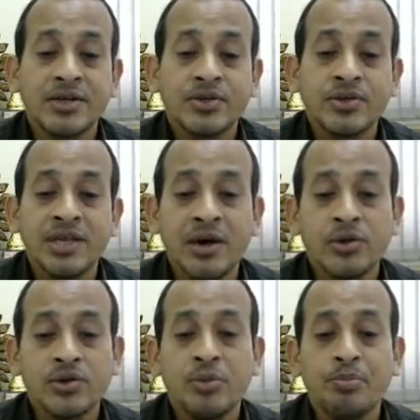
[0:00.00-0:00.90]
So they
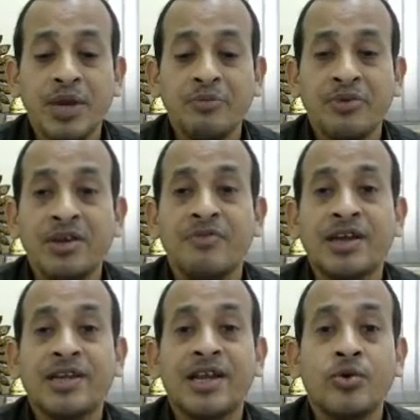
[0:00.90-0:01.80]
also play a very
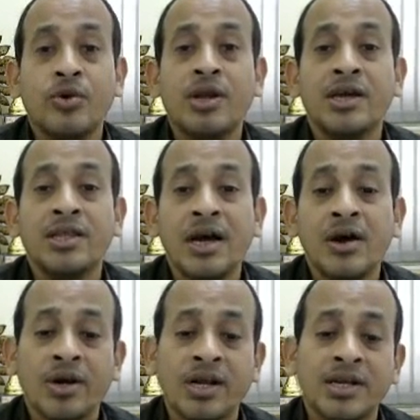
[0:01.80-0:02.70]
vital role in
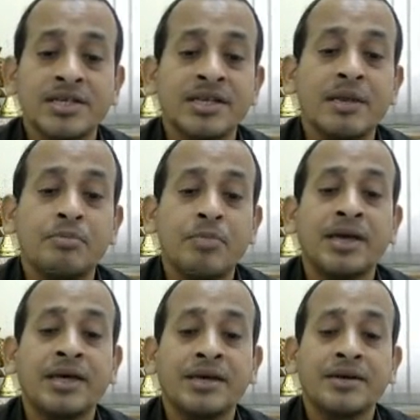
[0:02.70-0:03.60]
the organizational buying.